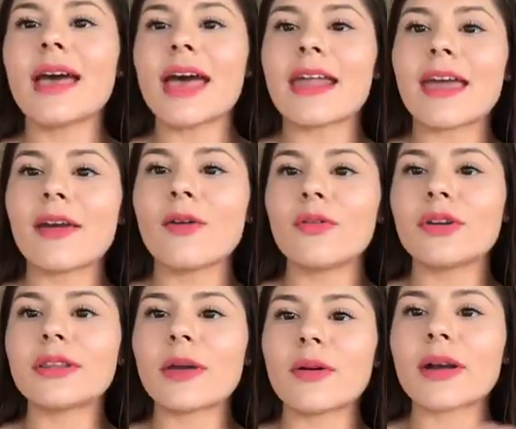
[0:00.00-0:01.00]
and like
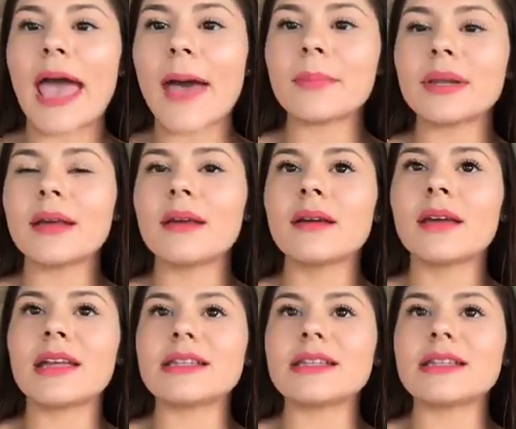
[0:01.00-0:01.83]
when they were happening,